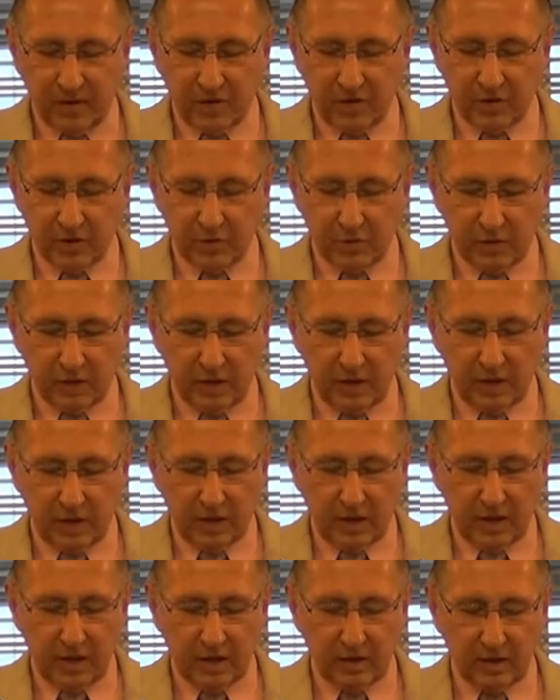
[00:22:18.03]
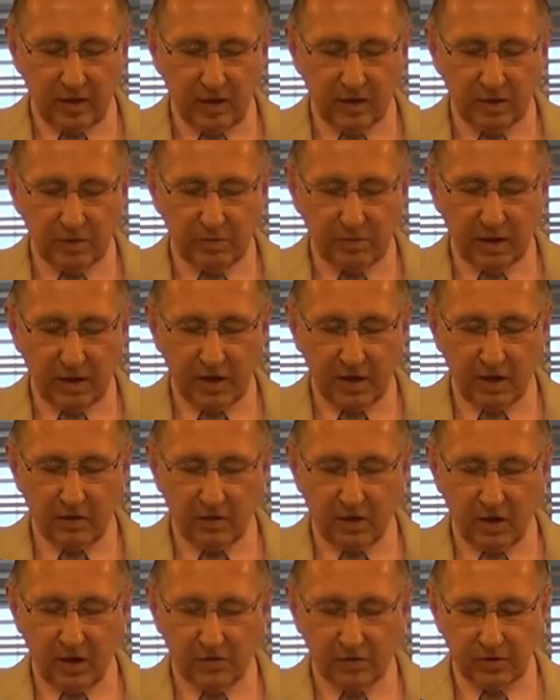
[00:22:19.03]
This we did, laying Laura's body
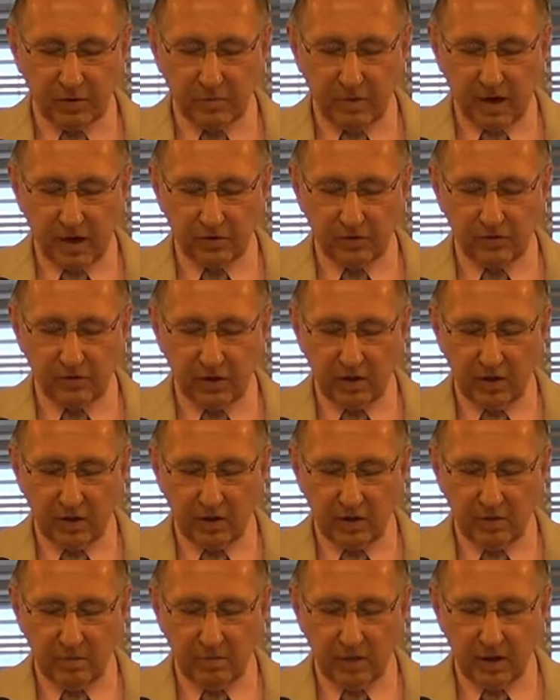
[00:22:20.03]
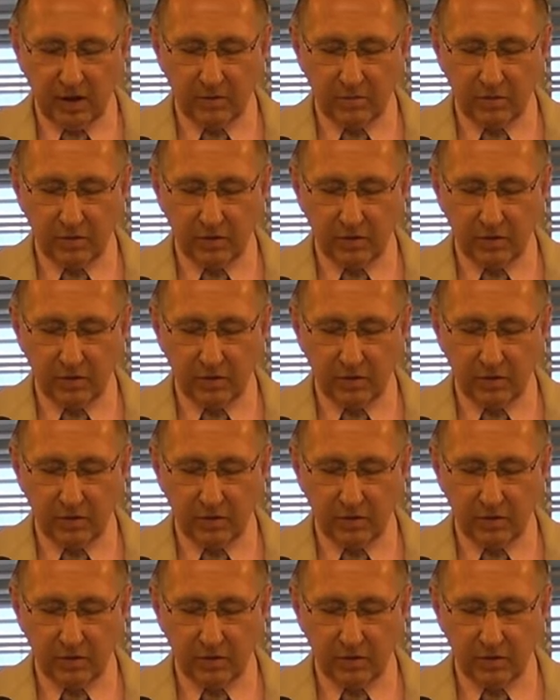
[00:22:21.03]
across the back seat on the bed